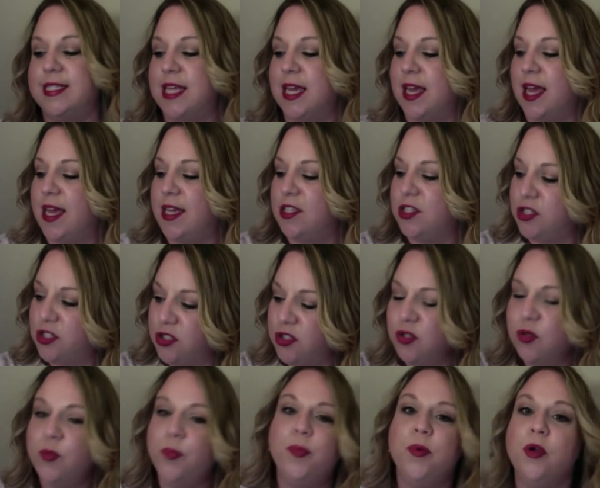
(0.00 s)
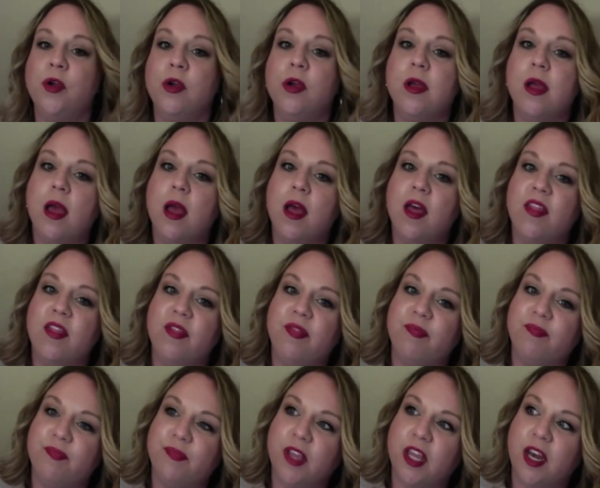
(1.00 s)
like a super,
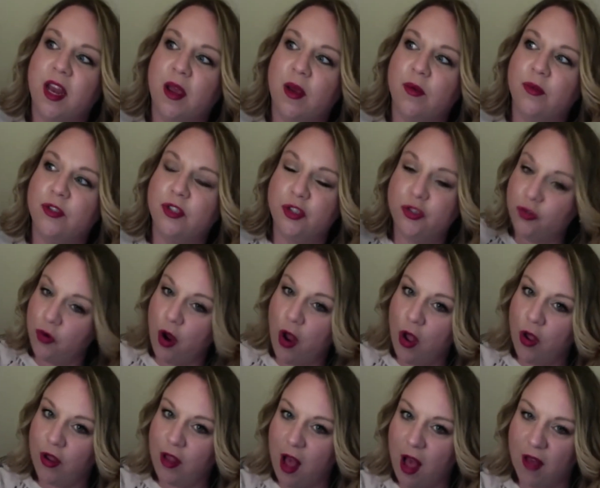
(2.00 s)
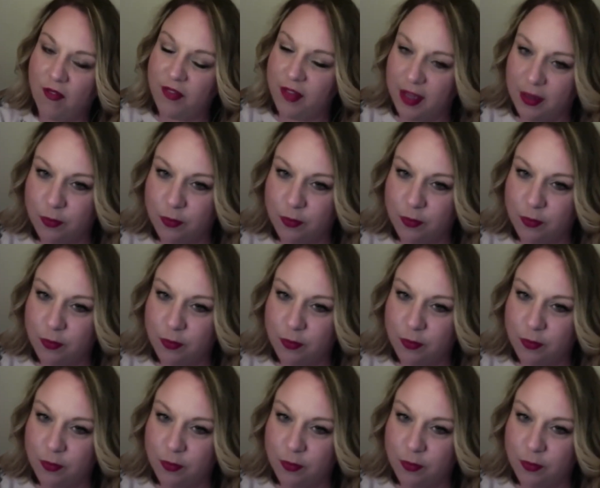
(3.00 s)
you know, strong coffee.